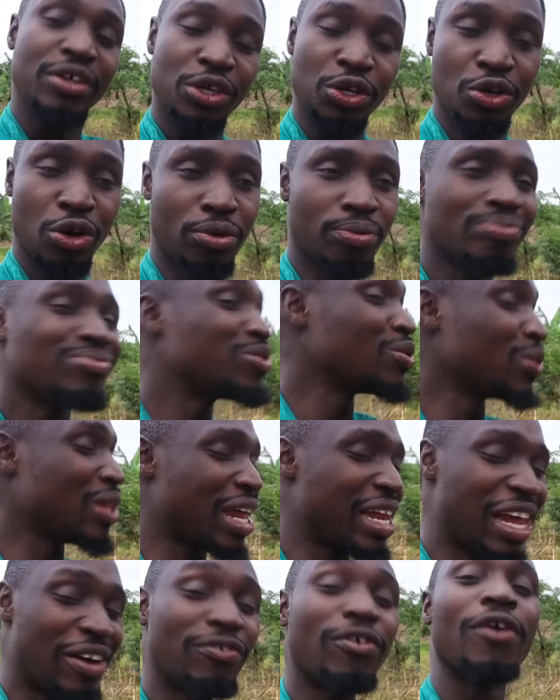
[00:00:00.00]
you know to
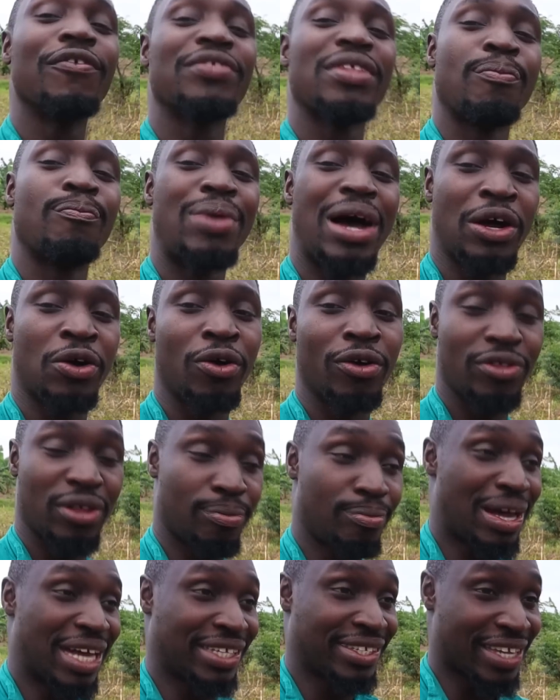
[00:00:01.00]
the level of the back of
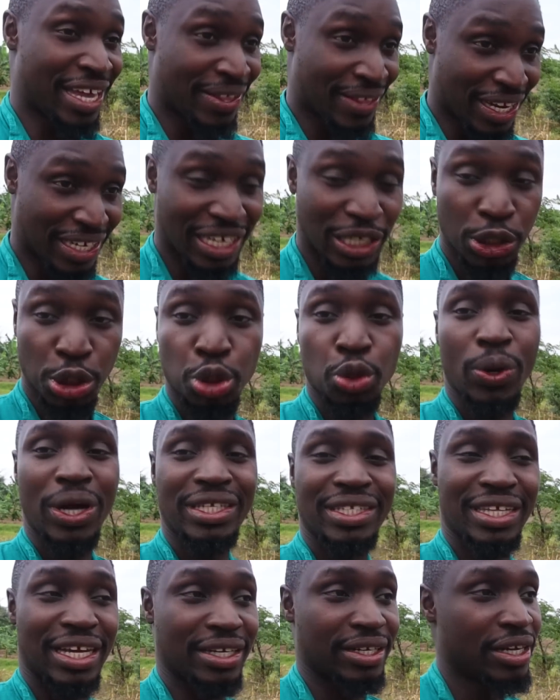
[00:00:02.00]
the birds and that
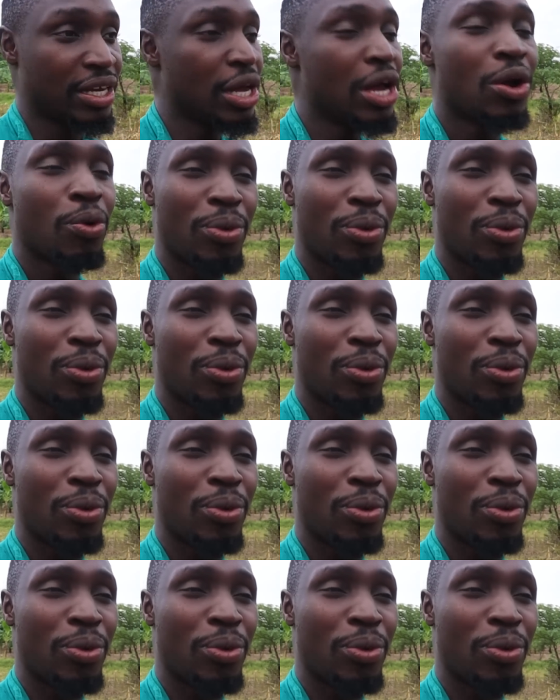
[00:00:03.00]
ensures that